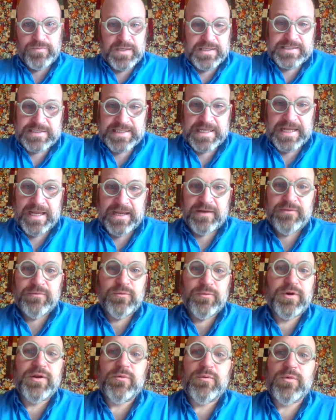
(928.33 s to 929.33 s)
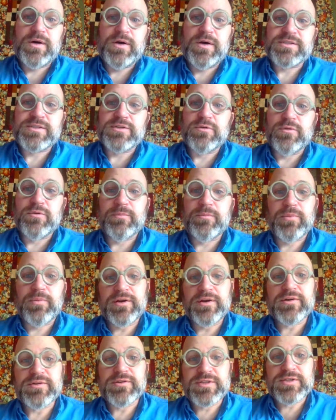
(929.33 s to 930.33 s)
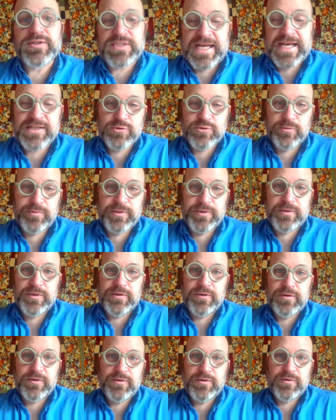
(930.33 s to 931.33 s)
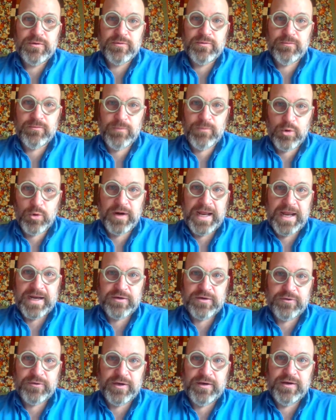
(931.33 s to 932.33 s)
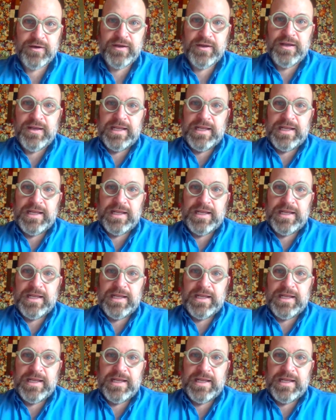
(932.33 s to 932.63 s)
say what it was. So the stats will be more accurate,